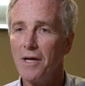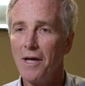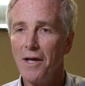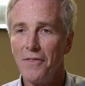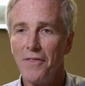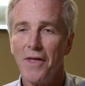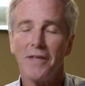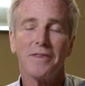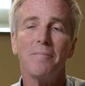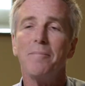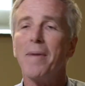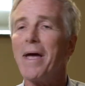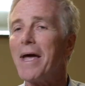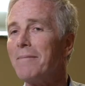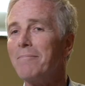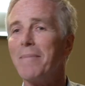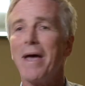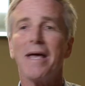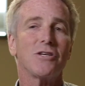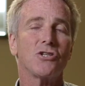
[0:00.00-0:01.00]
that the
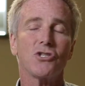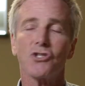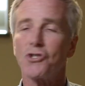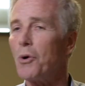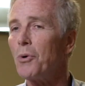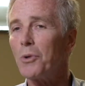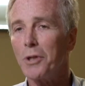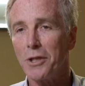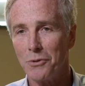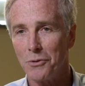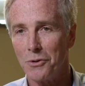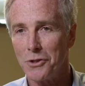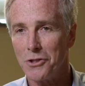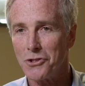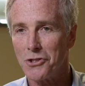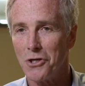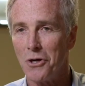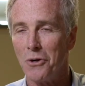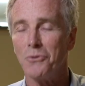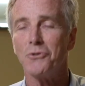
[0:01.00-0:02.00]
man makes solely on
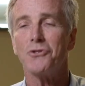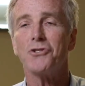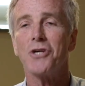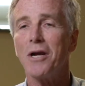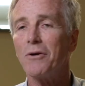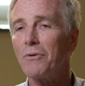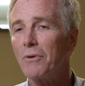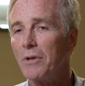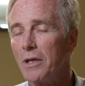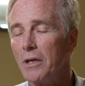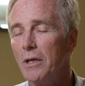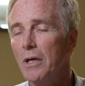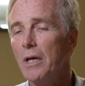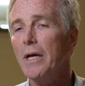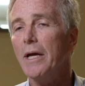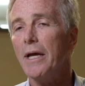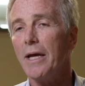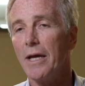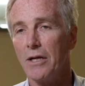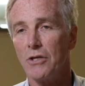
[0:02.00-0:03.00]
his own. Generally,
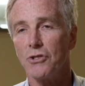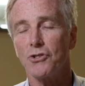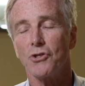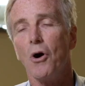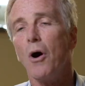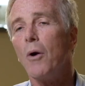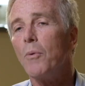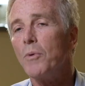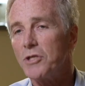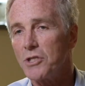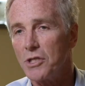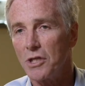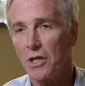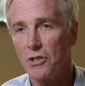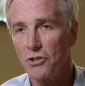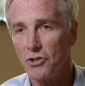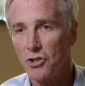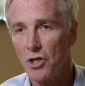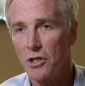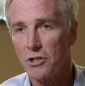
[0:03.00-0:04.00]
it is always in
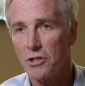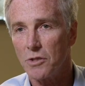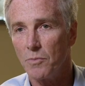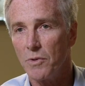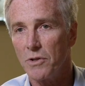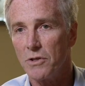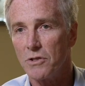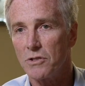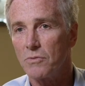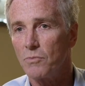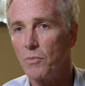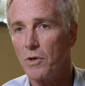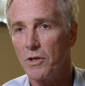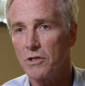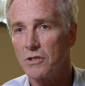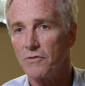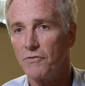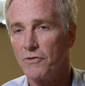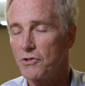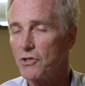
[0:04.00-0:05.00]
conjunction with
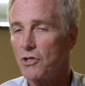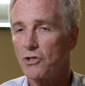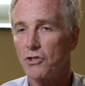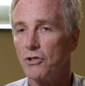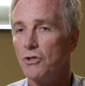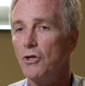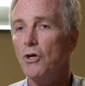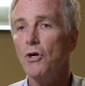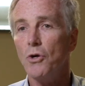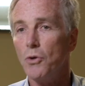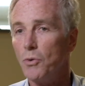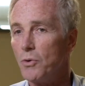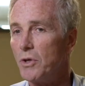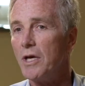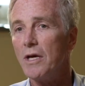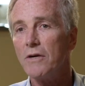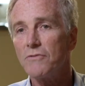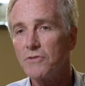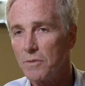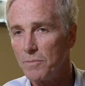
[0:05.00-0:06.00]
his physician, who
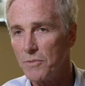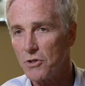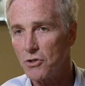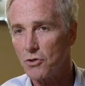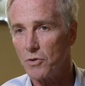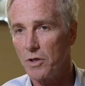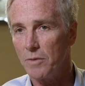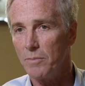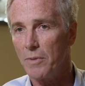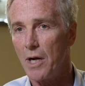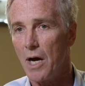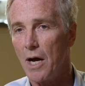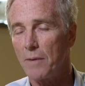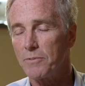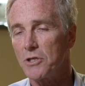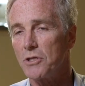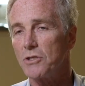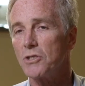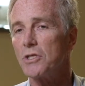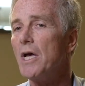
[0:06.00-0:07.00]
gives him the treatment
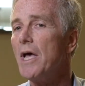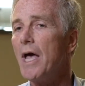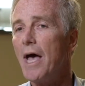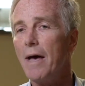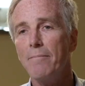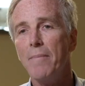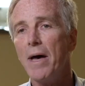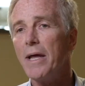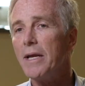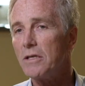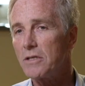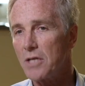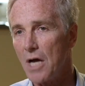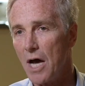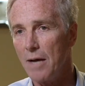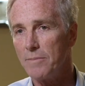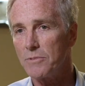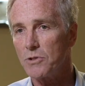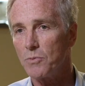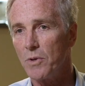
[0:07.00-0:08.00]
options, and many
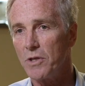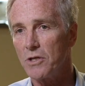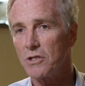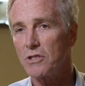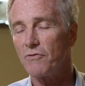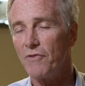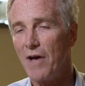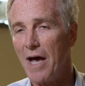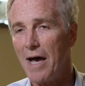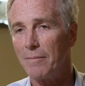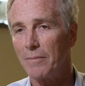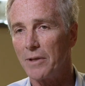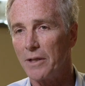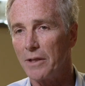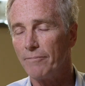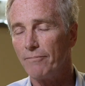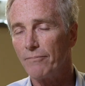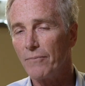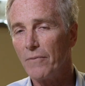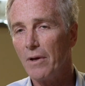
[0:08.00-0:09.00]
times with his family.
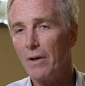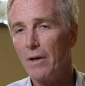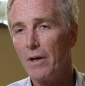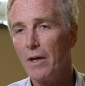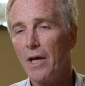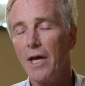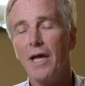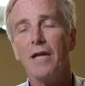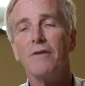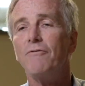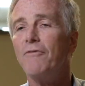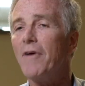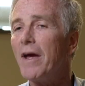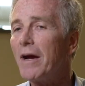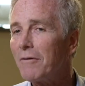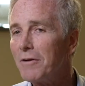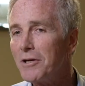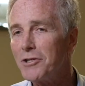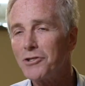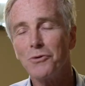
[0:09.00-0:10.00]
It
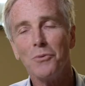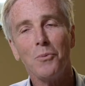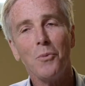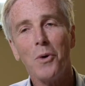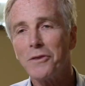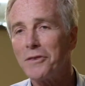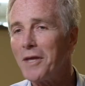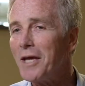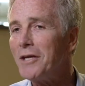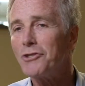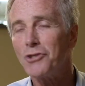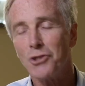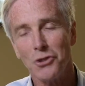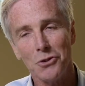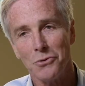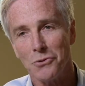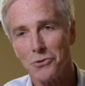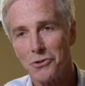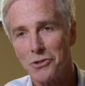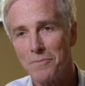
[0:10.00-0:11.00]
varies on what they
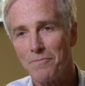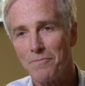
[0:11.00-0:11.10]
choose.